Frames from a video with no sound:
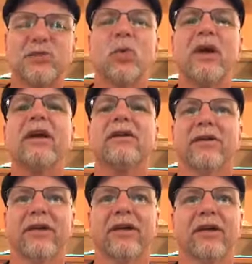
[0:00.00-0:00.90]
it's
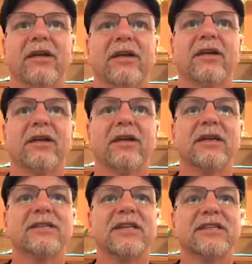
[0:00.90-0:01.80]
weird.
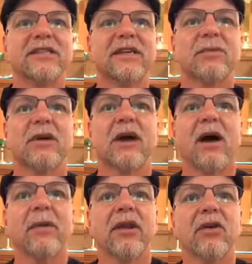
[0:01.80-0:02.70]
It says that someone
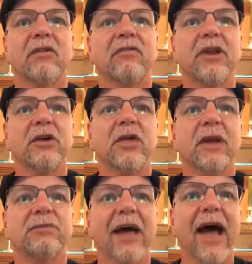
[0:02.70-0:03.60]
commented on a video that
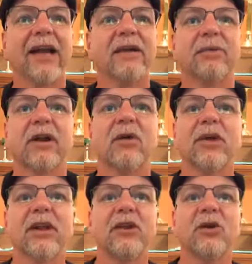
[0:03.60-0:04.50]
I'm tagged in, but I don't
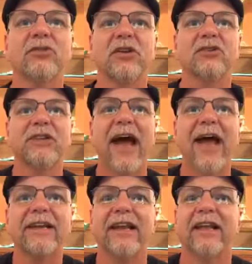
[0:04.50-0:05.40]
get a notice that you're
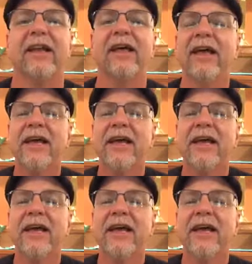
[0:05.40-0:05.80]
tagged in it.